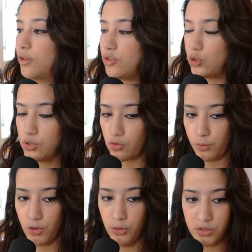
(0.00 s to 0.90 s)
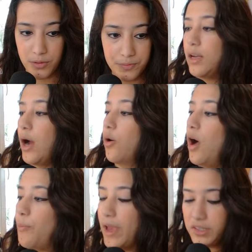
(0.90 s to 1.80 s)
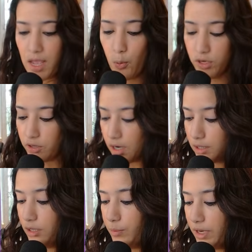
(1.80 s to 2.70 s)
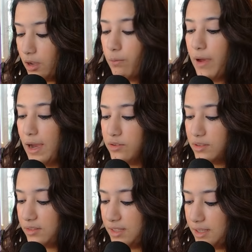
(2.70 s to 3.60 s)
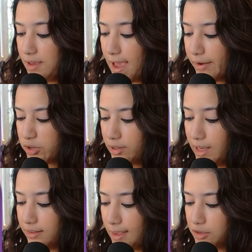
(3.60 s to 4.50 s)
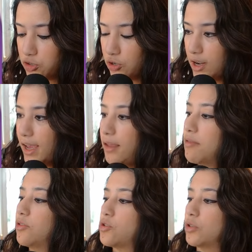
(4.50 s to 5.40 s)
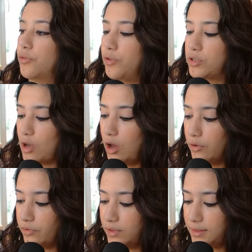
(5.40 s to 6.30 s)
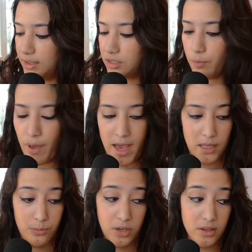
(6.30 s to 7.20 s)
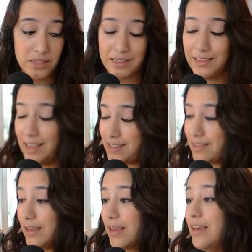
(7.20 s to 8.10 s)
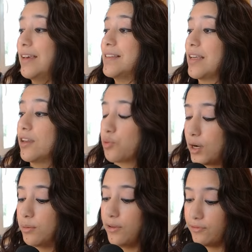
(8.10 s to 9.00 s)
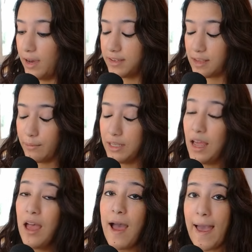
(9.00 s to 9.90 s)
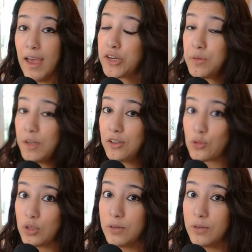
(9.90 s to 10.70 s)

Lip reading: choose from those. Now, up next, I want to talk a little bit about the actual texture and the surface of this pad, because this thing is incredibly fast. I mean, I actually made a tweet